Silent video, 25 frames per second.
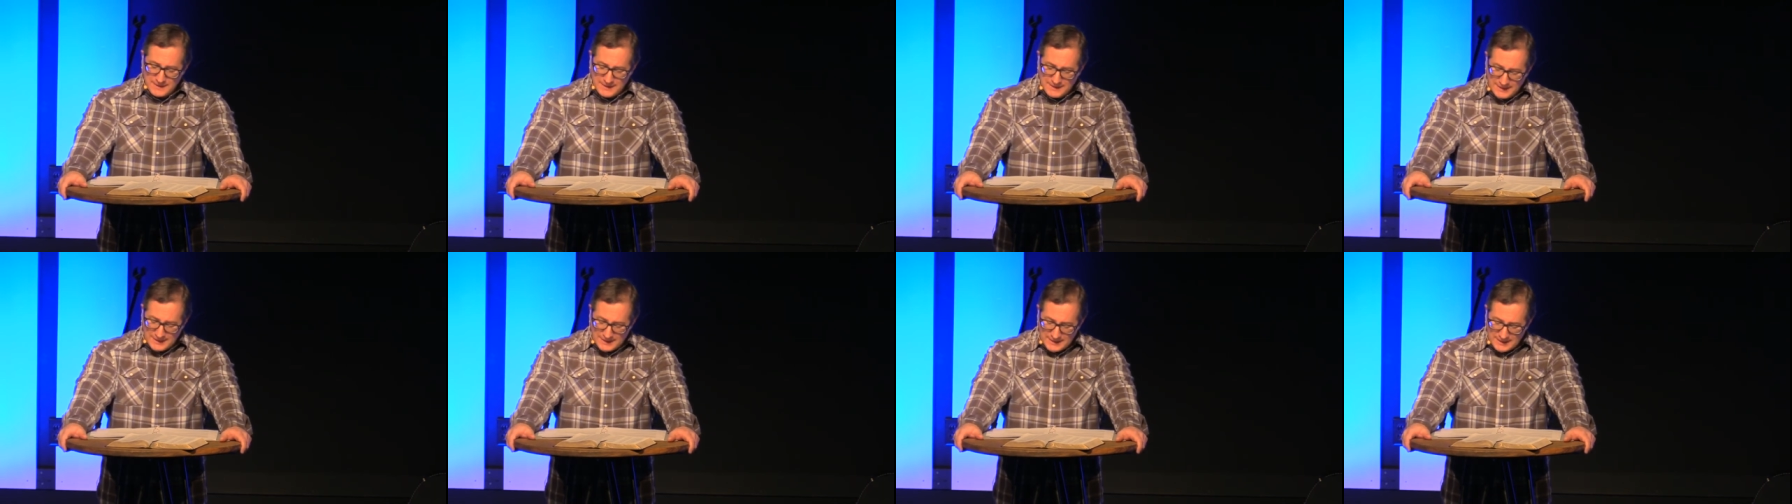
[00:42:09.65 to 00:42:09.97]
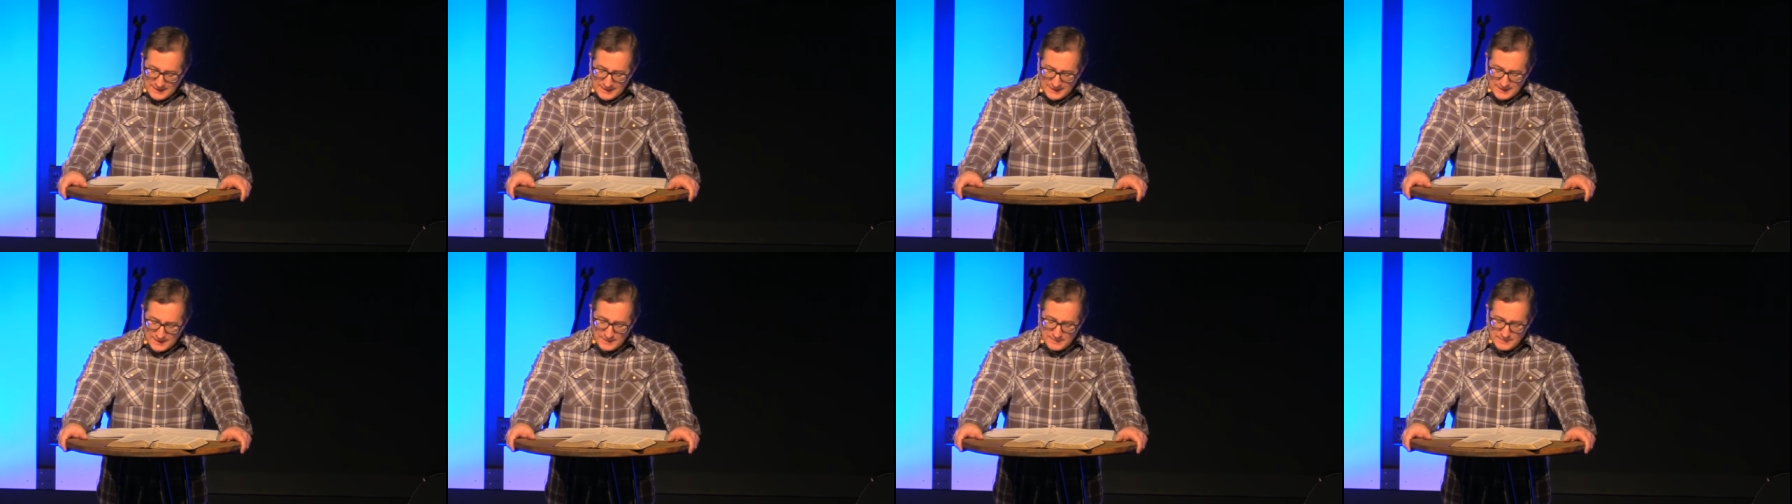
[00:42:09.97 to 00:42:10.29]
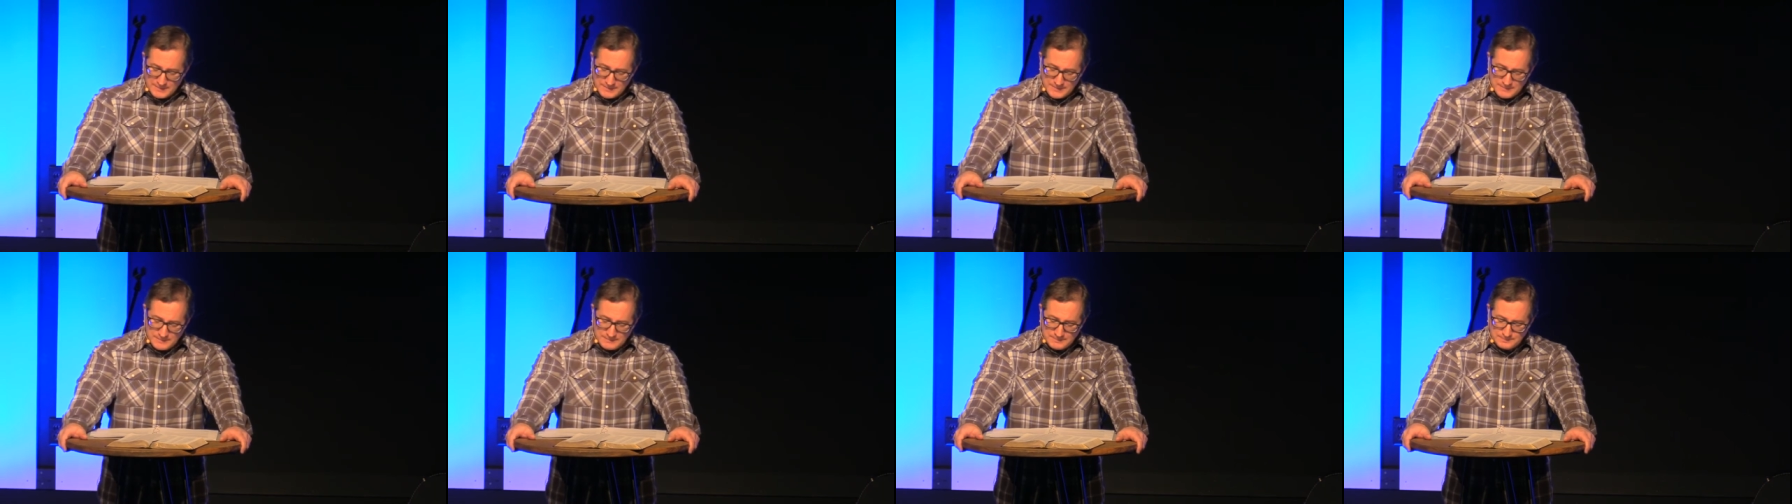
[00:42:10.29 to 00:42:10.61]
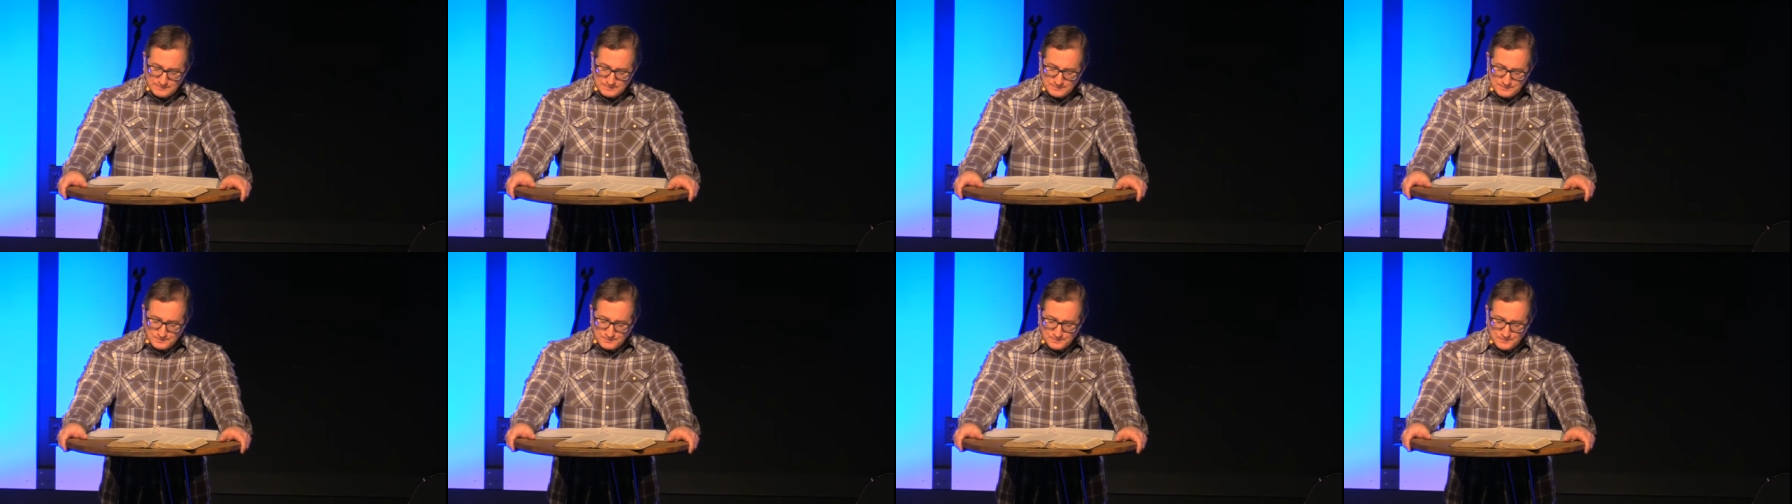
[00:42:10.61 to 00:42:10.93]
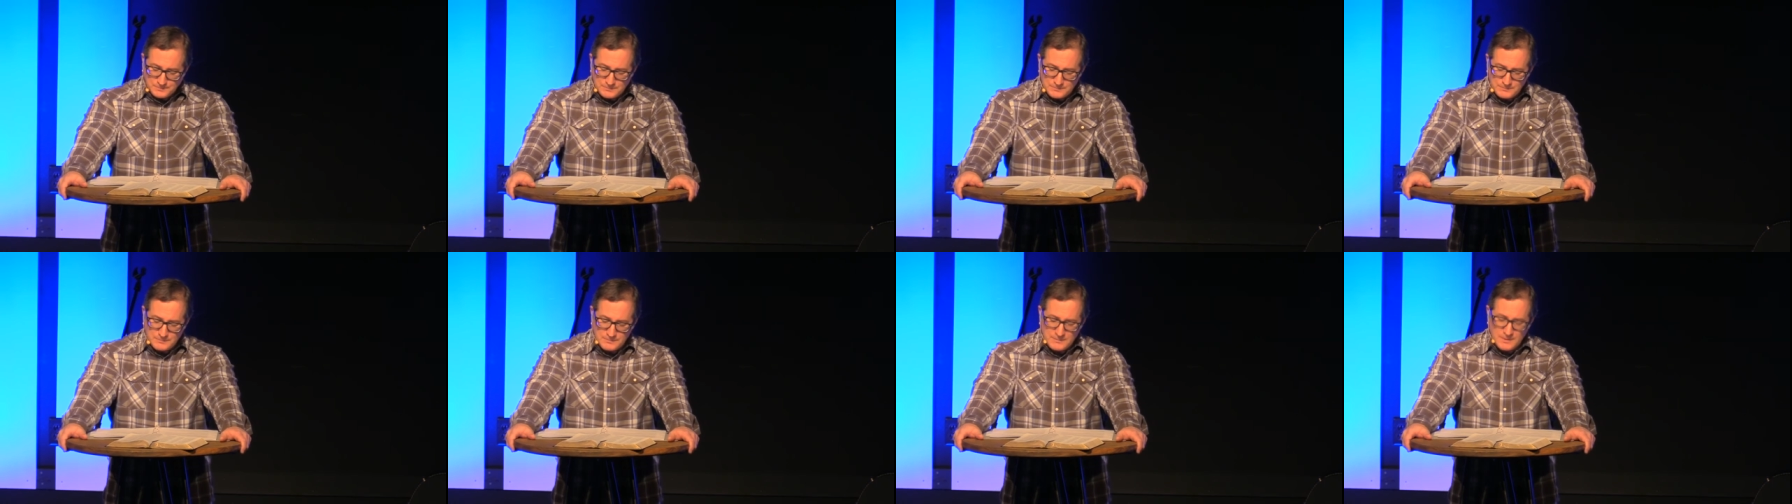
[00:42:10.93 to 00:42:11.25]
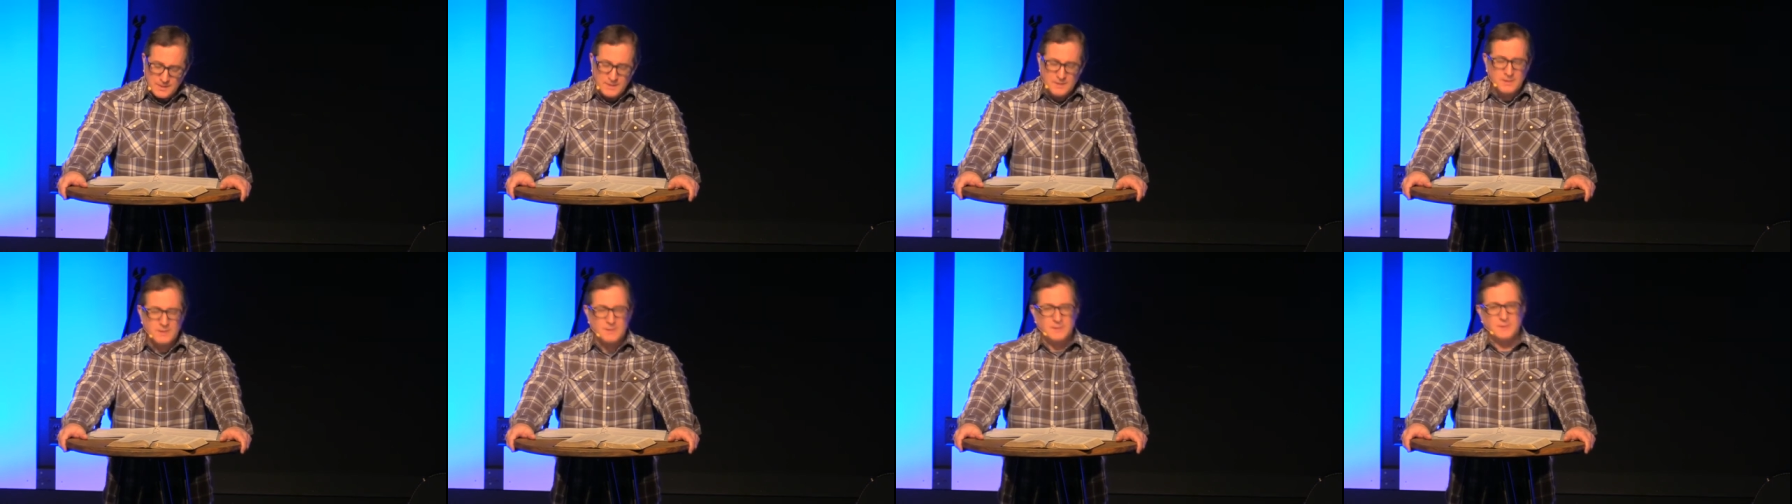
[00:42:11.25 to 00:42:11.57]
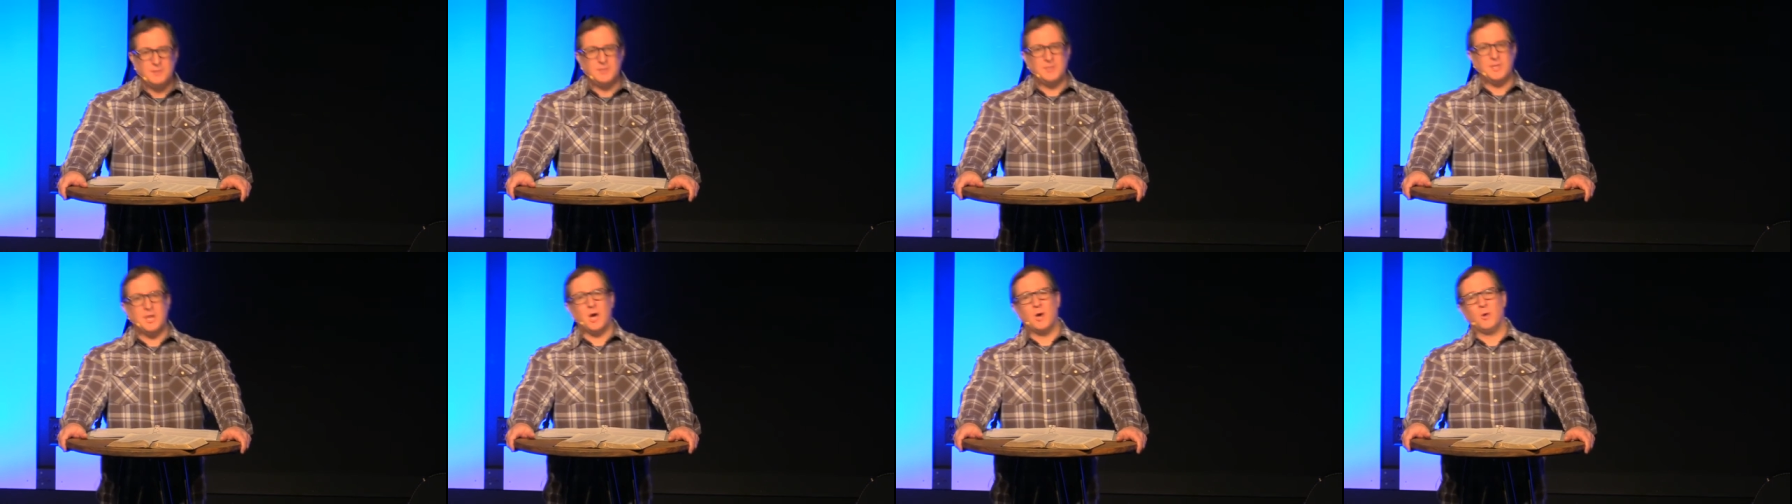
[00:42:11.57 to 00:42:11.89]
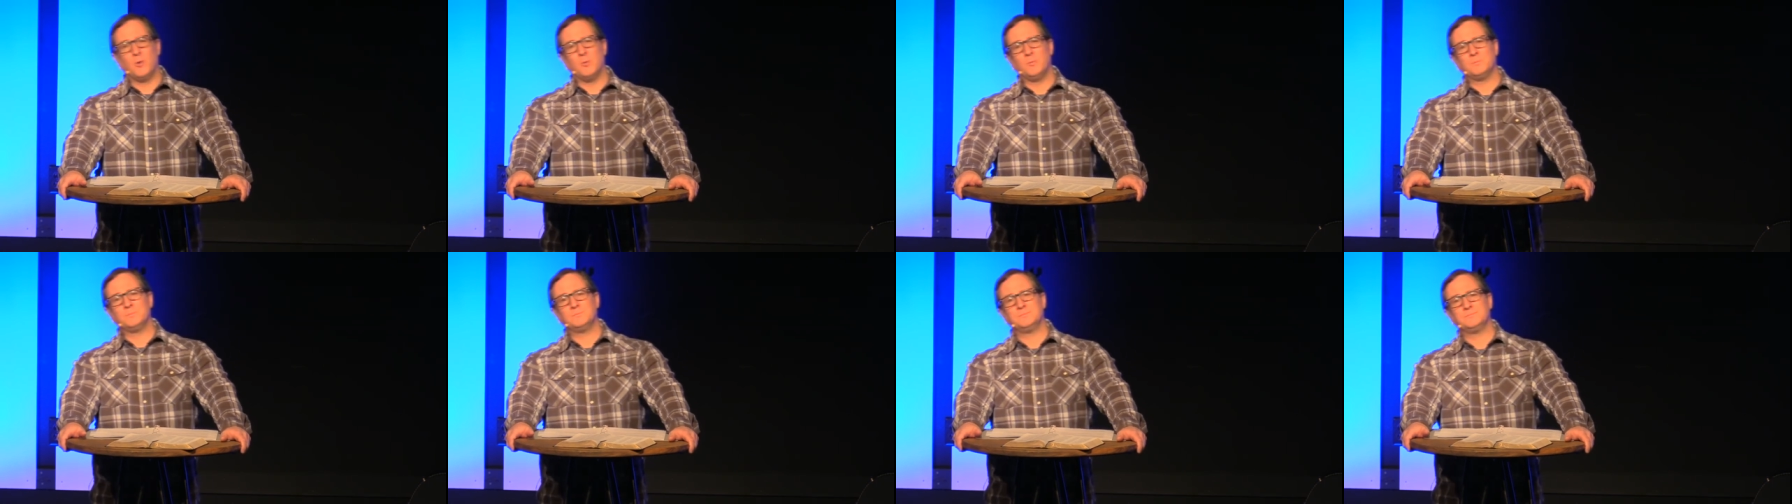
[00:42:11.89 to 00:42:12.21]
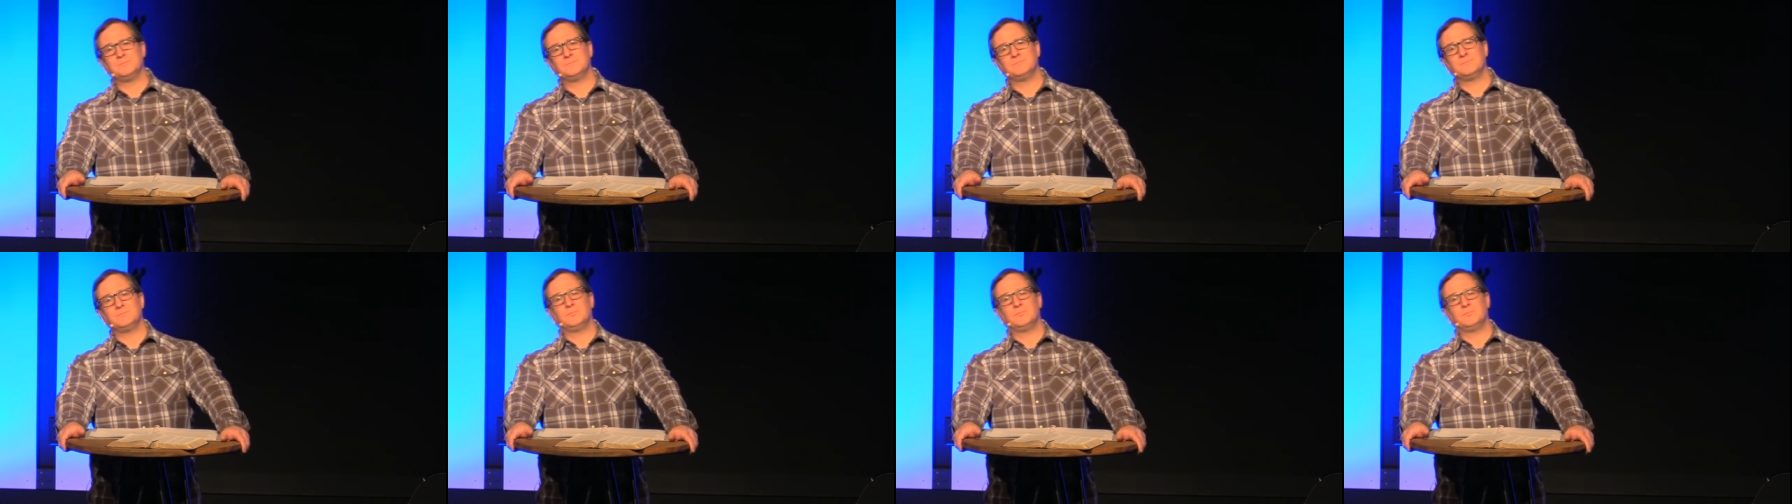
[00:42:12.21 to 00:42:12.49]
in Him." You know,